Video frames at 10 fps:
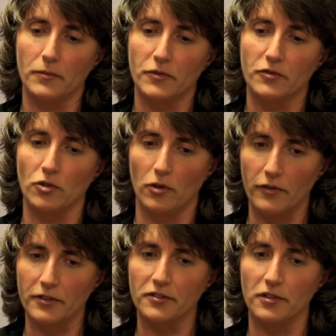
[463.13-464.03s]

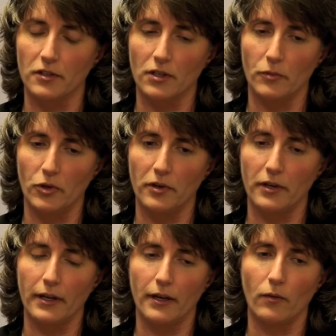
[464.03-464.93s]
service to the
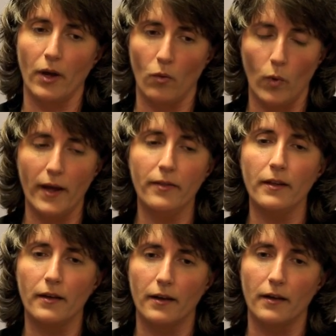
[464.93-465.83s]
community. And when
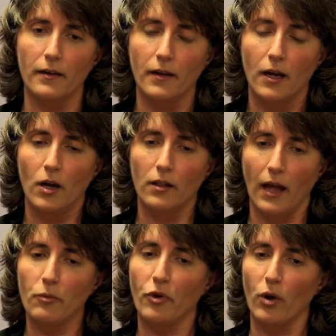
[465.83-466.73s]
the
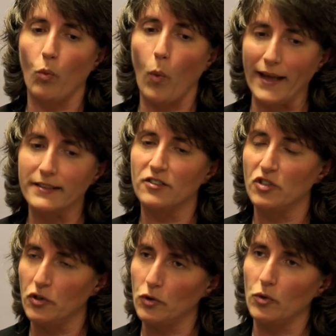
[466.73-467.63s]
library went
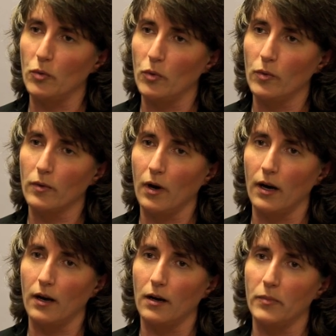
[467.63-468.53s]
to
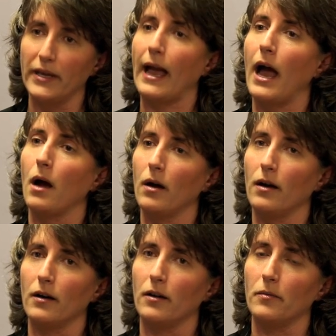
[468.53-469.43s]
being
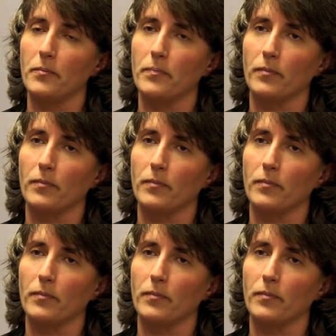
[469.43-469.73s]
operated